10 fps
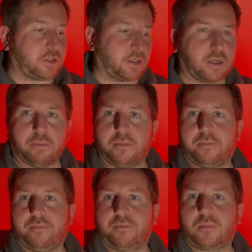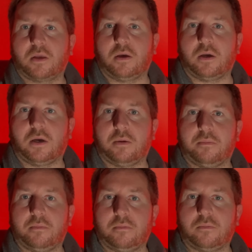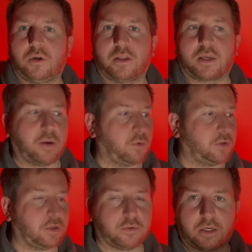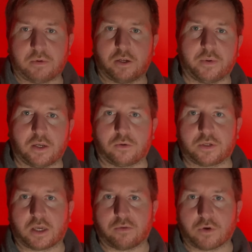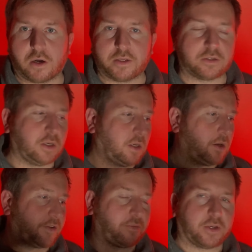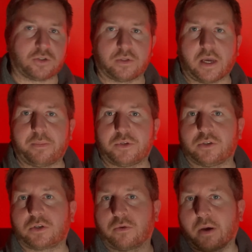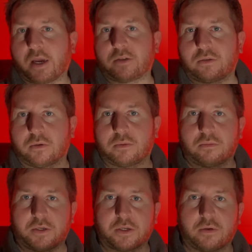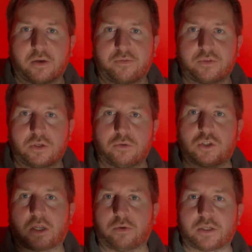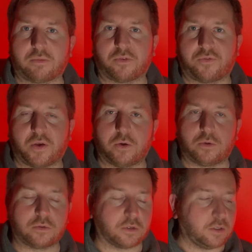set up one of the cameras, it would take me a little bit longer to get right. I'd have to make sure the aperture's correct so I don't have too shallow a depth of field